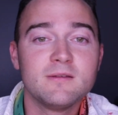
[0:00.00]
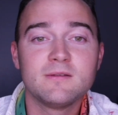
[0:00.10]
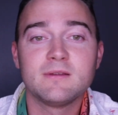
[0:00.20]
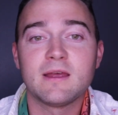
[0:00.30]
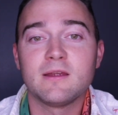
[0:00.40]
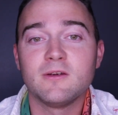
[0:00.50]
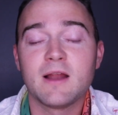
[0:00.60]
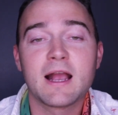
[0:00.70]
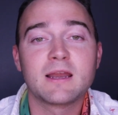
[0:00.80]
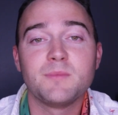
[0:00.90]
that you're
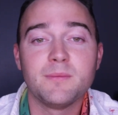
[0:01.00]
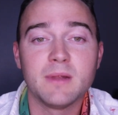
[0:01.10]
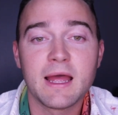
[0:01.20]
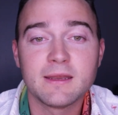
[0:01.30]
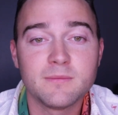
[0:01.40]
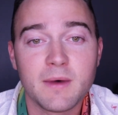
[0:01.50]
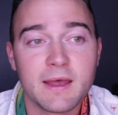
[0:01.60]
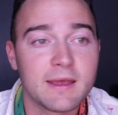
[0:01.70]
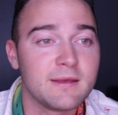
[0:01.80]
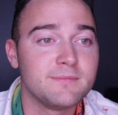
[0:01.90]
not gonna be blinded
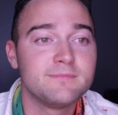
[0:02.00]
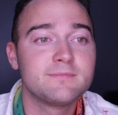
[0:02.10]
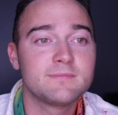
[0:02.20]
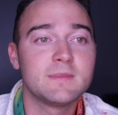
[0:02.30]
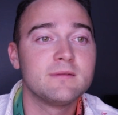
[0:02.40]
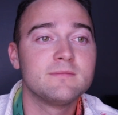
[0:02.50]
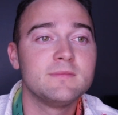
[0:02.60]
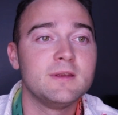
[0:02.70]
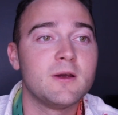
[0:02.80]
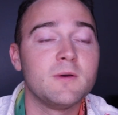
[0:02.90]
by,
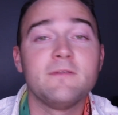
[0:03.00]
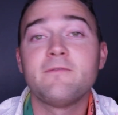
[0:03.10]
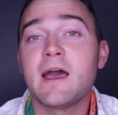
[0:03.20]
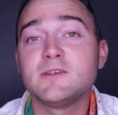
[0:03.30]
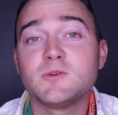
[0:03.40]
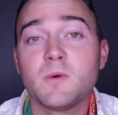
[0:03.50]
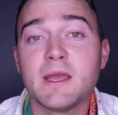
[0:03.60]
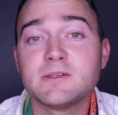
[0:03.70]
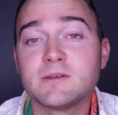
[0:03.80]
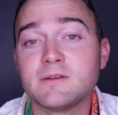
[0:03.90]
you know,
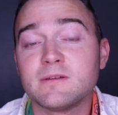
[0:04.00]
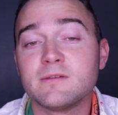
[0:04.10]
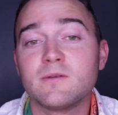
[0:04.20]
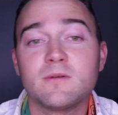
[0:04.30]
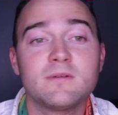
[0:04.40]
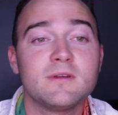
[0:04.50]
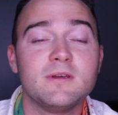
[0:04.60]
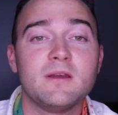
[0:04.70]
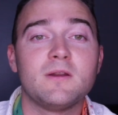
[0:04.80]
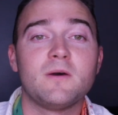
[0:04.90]
infatuation,
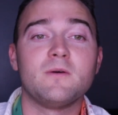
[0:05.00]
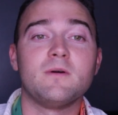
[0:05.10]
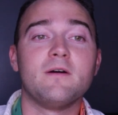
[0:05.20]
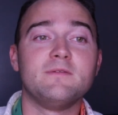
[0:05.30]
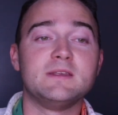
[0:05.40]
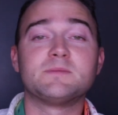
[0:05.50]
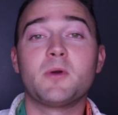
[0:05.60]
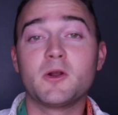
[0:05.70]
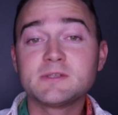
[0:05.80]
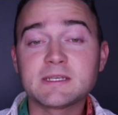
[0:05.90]
you know, of this
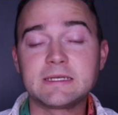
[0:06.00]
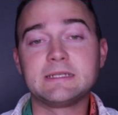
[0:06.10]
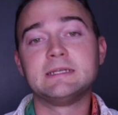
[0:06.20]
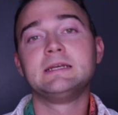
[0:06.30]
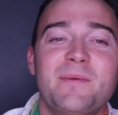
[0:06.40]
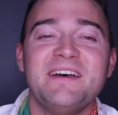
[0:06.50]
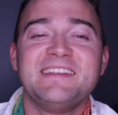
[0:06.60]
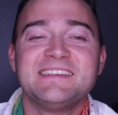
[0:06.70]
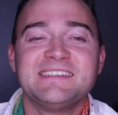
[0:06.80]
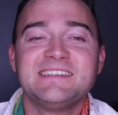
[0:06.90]
person. But
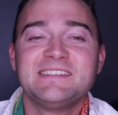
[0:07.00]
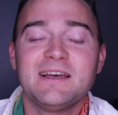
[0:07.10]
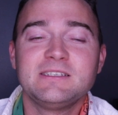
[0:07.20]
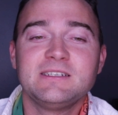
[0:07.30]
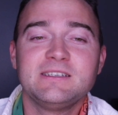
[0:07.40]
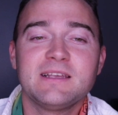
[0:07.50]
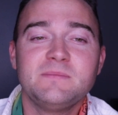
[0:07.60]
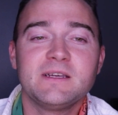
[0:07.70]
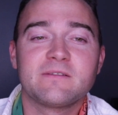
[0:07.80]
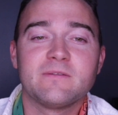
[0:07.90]
this is a touchy
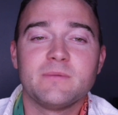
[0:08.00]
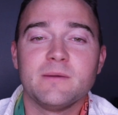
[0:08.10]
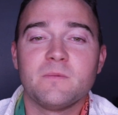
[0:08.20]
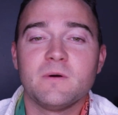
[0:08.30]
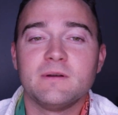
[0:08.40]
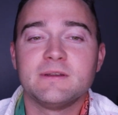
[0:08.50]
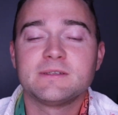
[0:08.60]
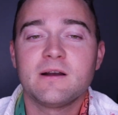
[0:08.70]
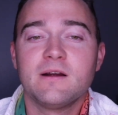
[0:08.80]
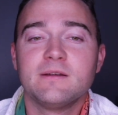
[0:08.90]
subject for people, and
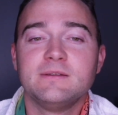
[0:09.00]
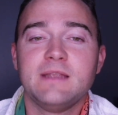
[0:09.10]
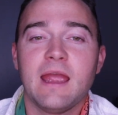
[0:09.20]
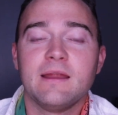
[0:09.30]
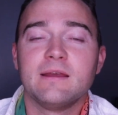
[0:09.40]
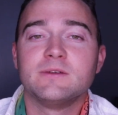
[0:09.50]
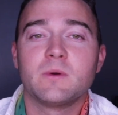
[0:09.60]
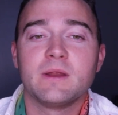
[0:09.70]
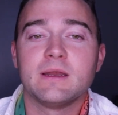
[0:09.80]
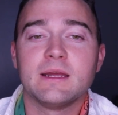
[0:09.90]
it's hard to dating in
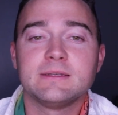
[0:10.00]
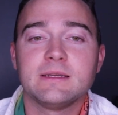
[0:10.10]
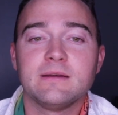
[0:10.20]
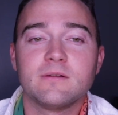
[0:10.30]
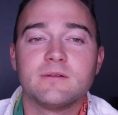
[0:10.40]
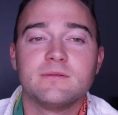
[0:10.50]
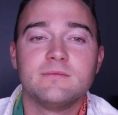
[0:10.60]
2019 or